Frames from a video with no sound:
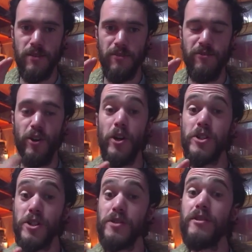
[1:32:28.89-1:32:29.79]

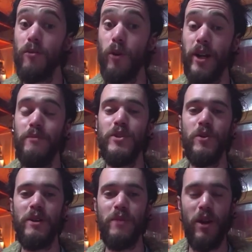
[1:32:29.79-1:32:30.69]
versions of what I'm
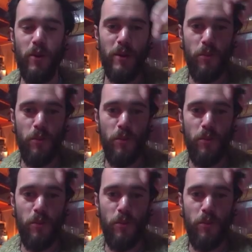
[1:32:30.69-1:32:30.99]
doing, but I want to